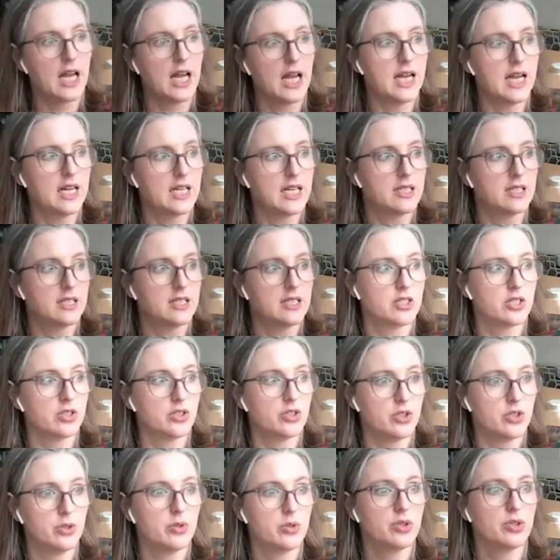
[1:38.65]
And
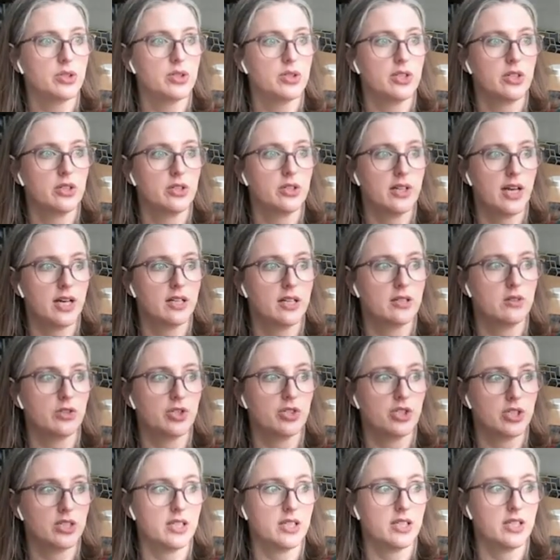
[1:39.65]
nuclear
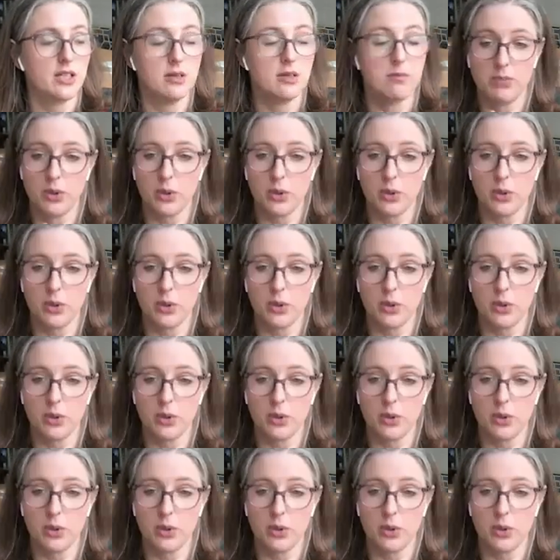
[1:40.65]
energy,